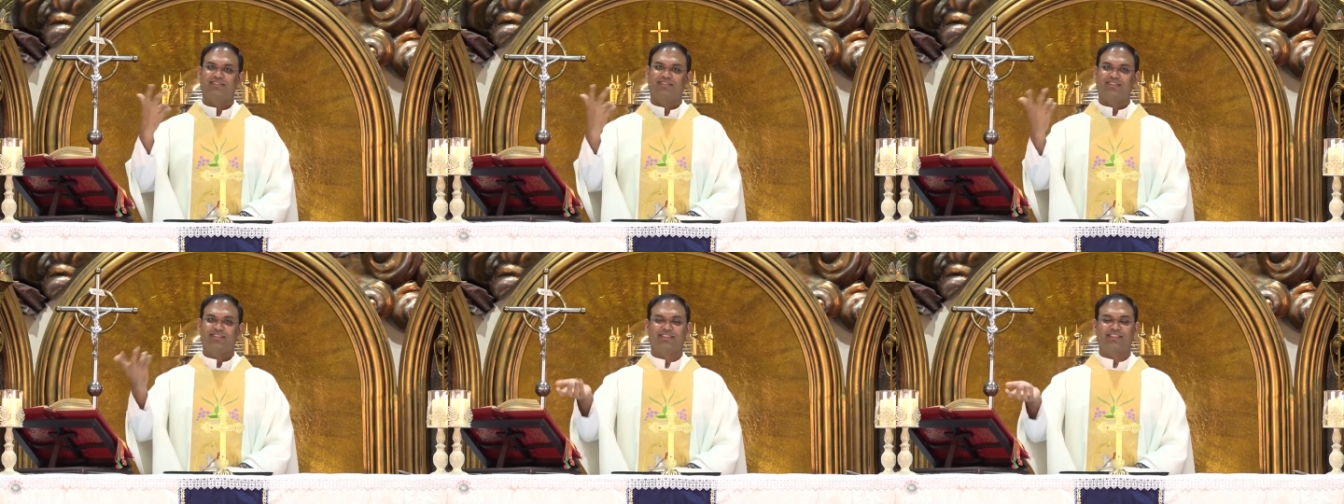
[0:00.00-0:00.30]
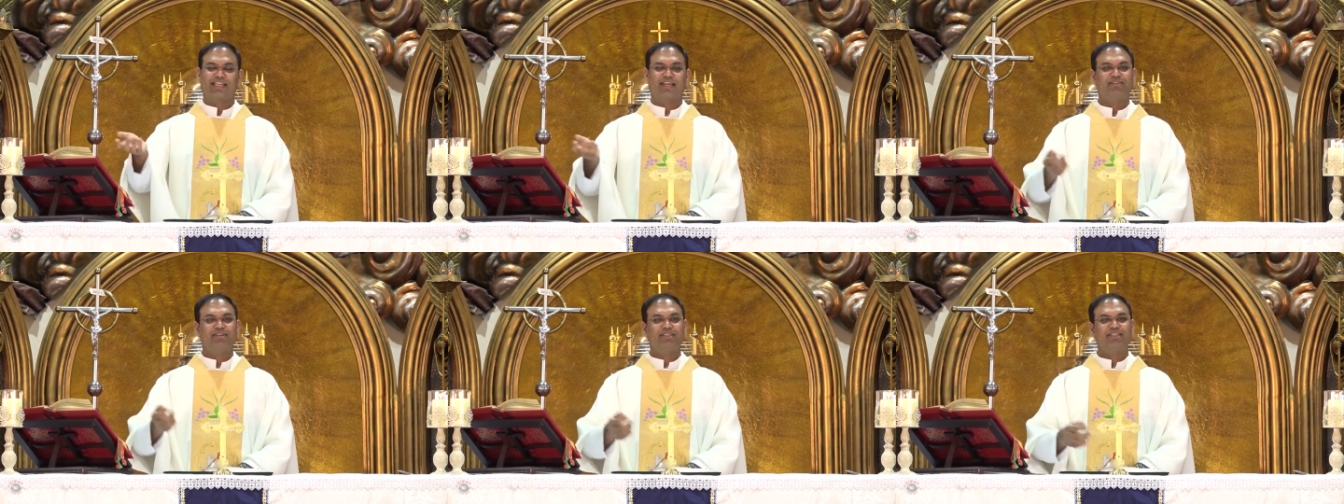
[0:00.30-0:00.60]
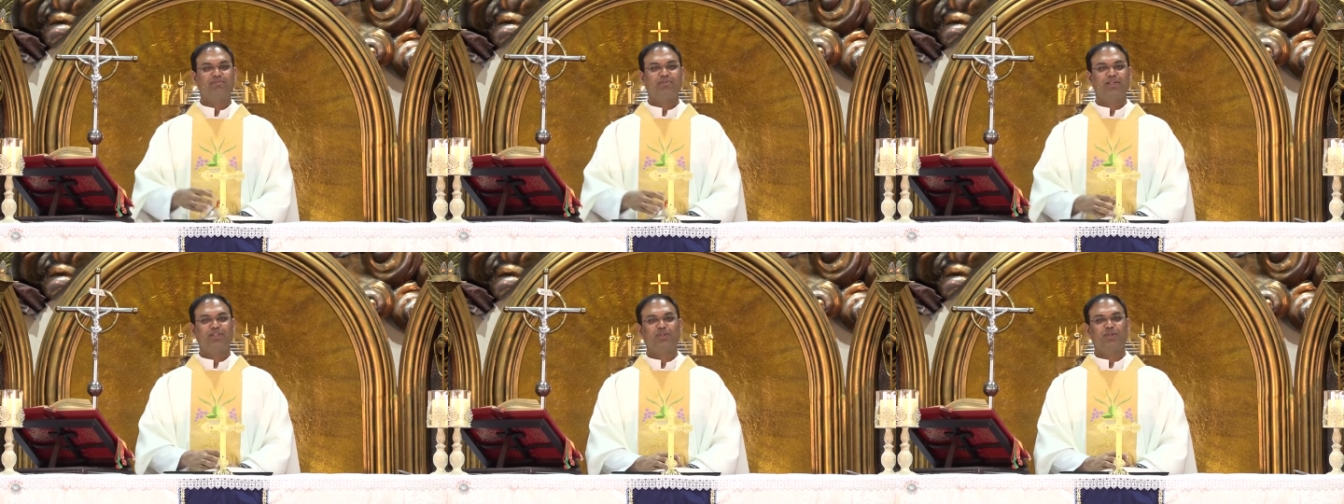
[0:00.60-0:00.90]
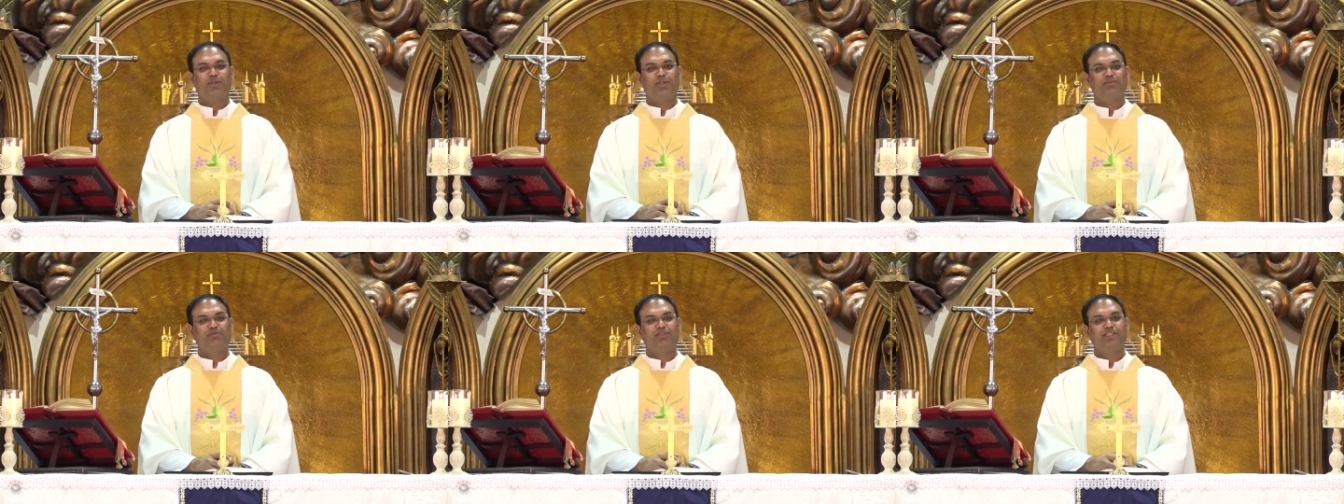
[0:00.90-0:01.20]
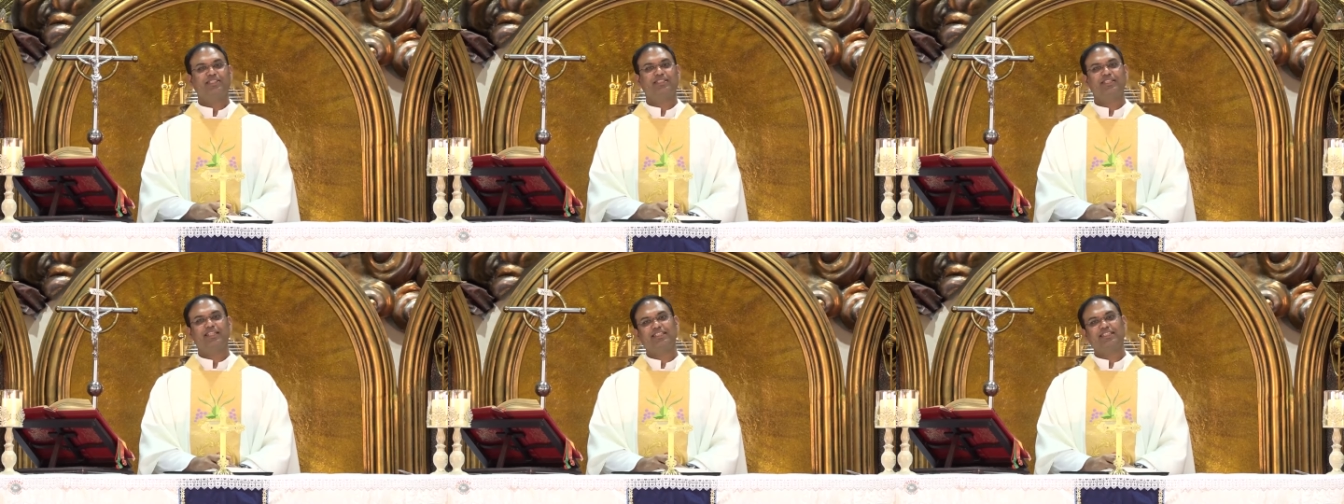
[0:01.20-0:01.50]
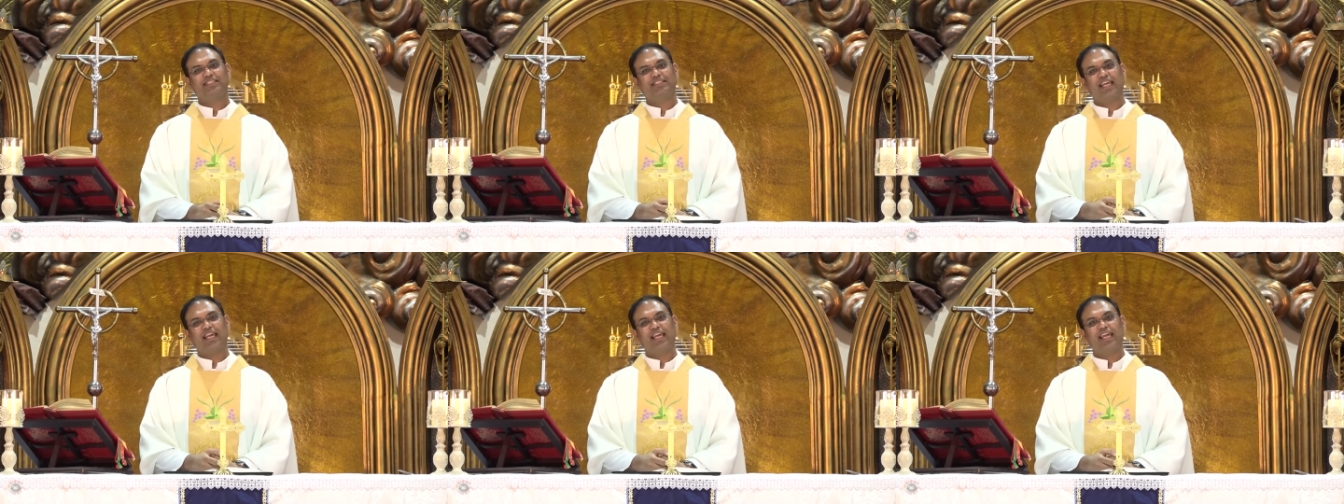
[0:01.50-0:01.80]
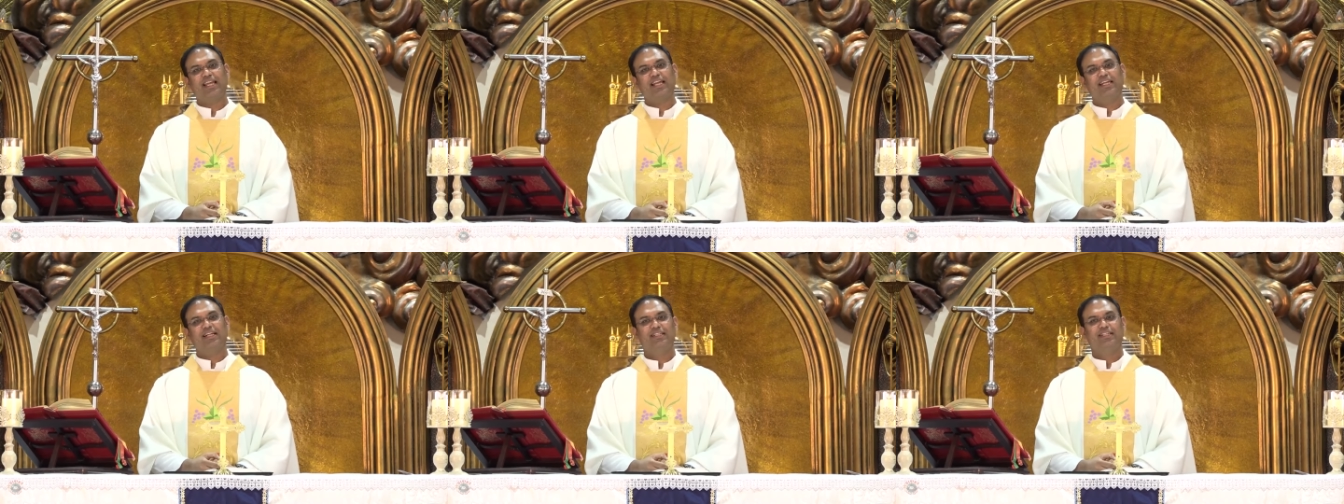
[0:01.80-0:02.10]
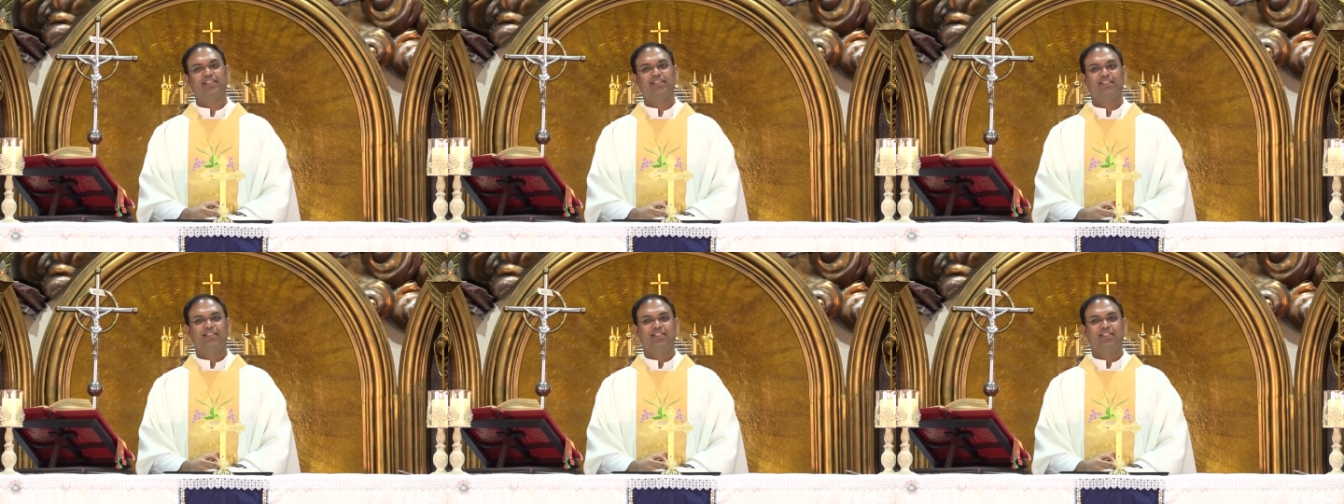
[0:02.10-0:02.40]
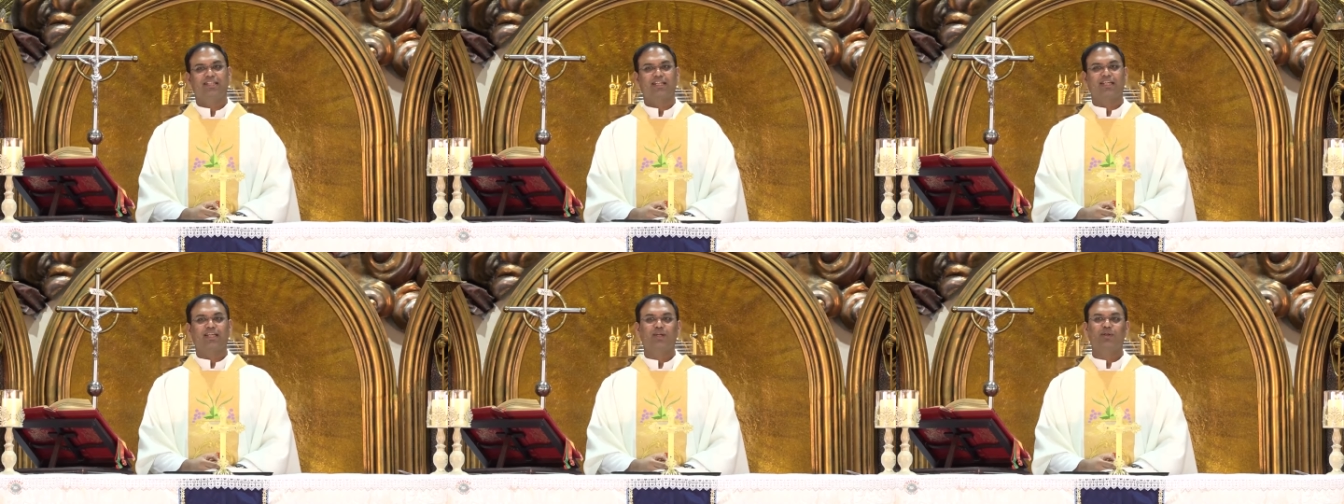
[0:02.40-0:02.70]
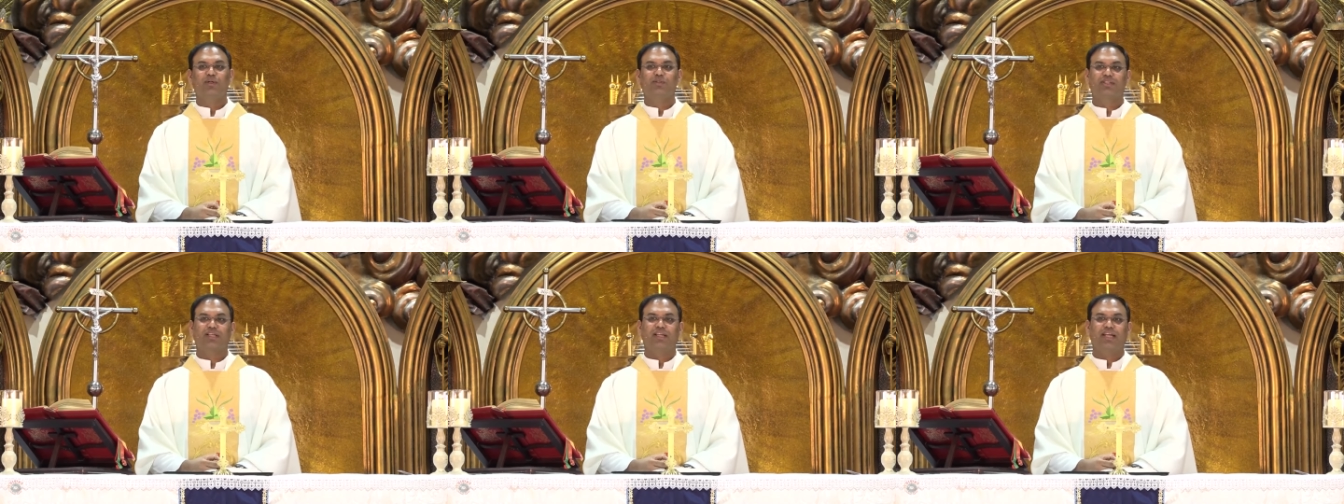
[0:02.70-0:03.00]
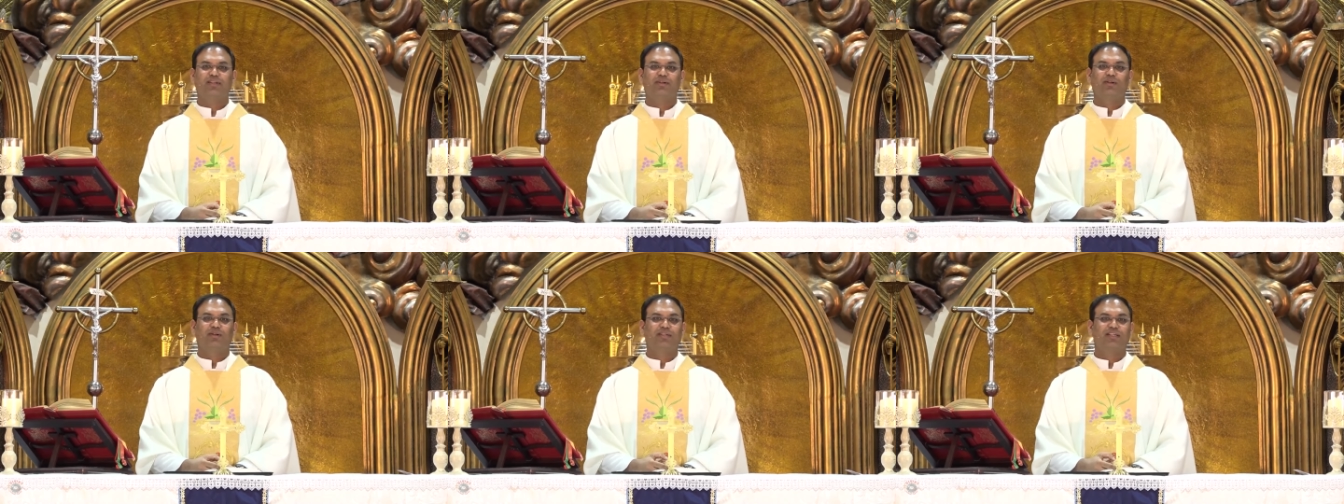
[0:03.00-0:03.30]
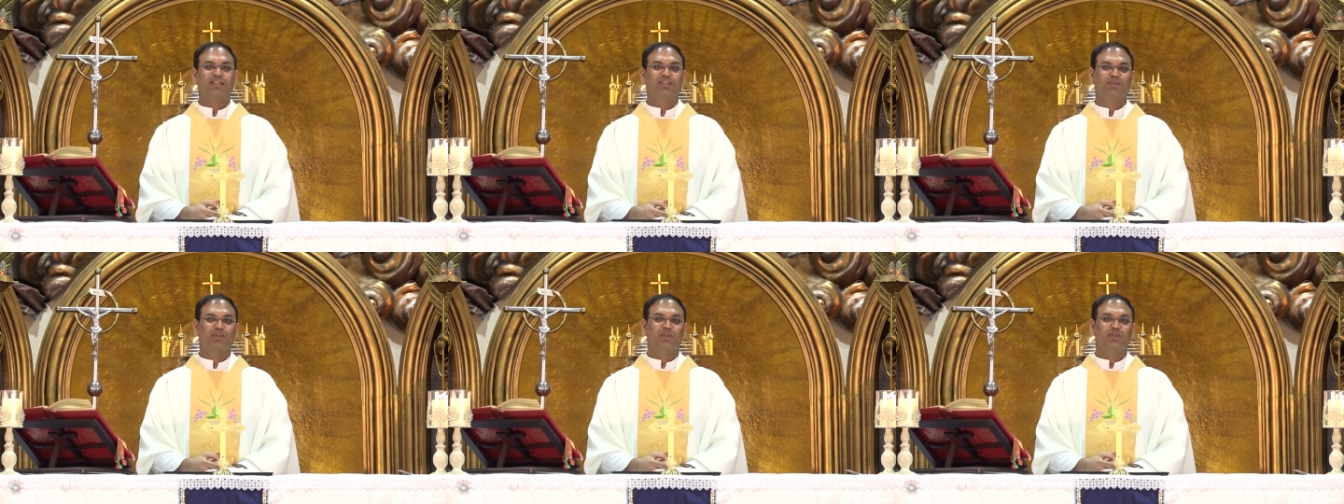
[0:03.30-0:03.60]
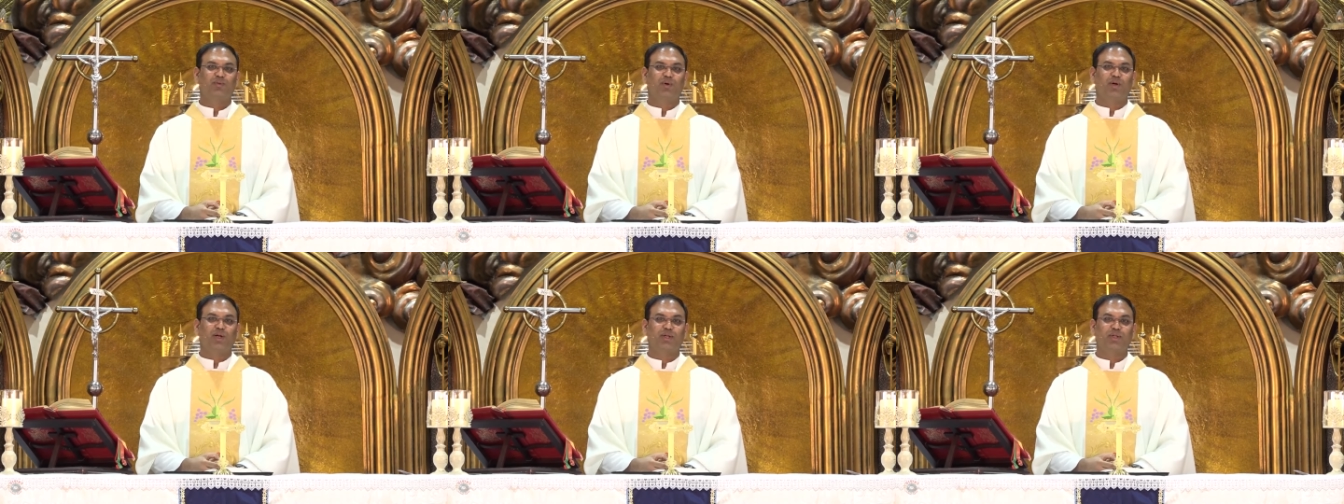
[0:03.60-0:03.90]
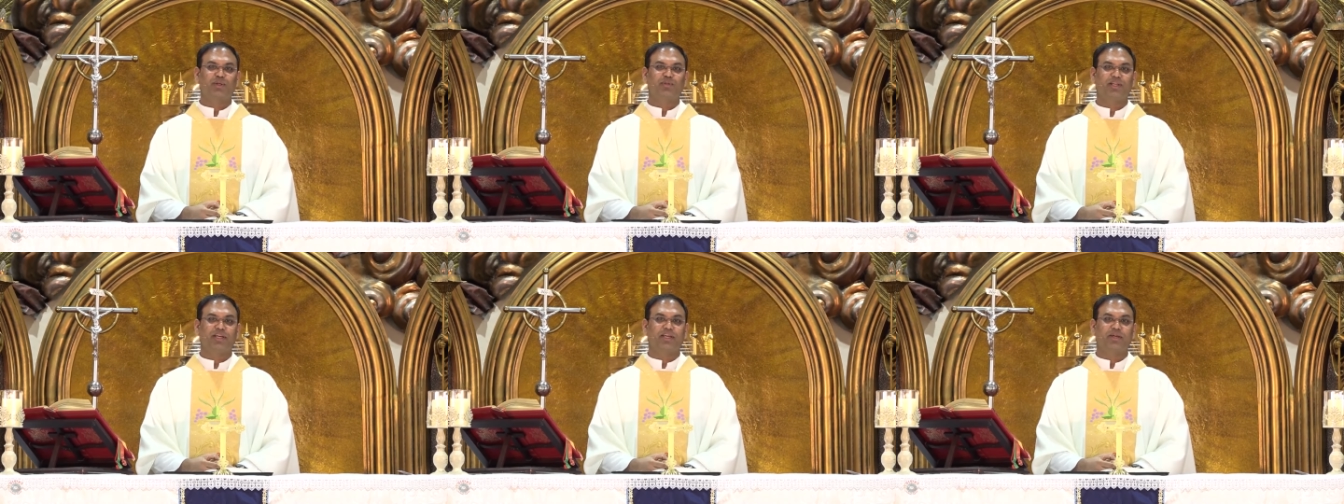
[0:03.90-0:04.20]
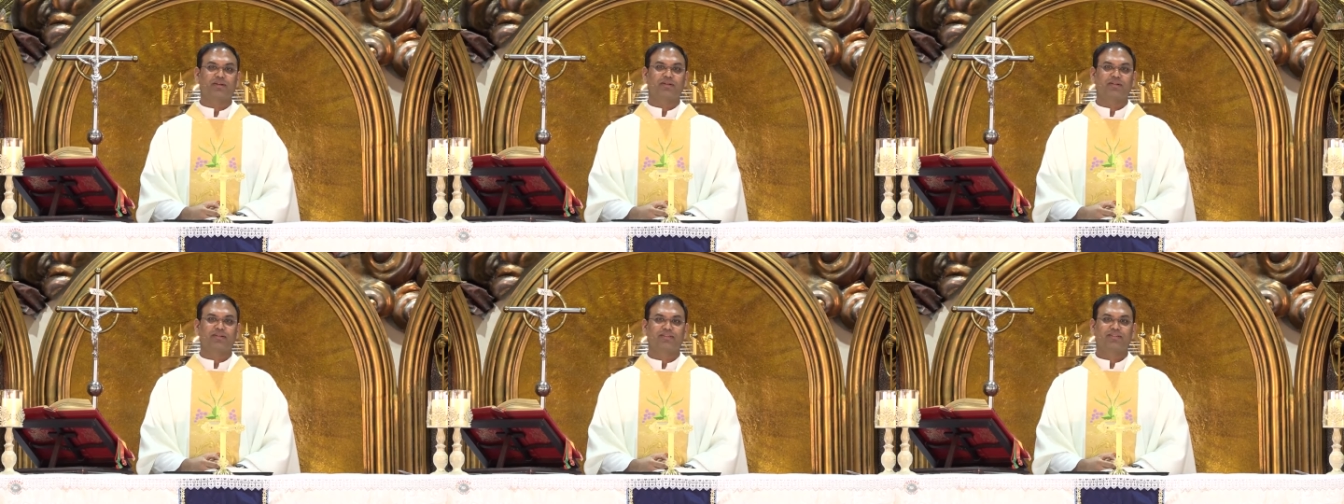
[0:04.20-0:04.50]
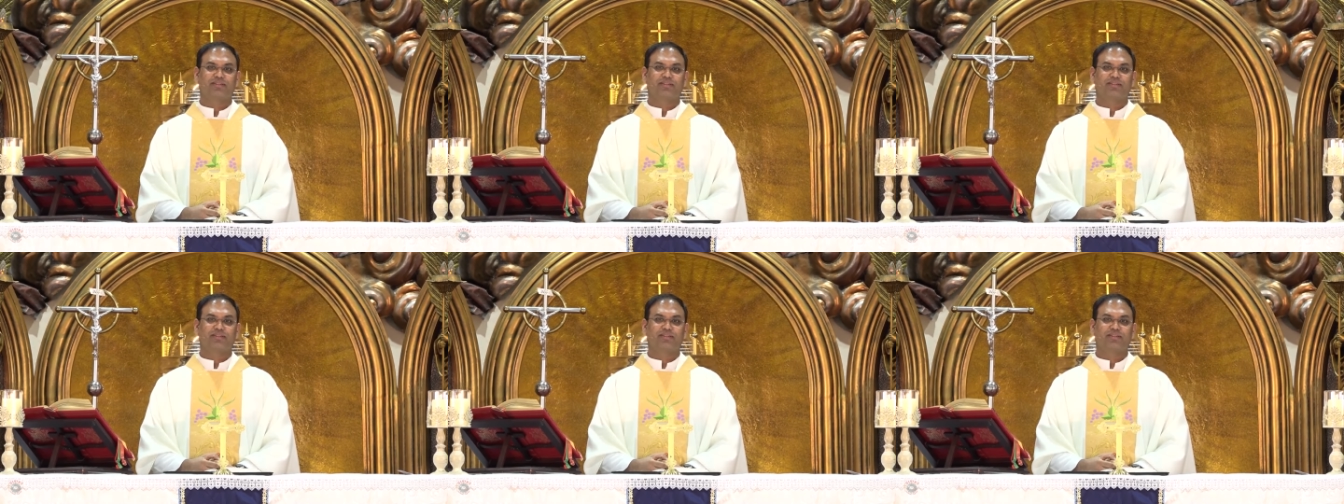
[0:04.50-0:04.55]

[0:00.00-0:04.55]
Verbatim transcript: The seventh month onwards, they are saying, it looks like God does not want you there.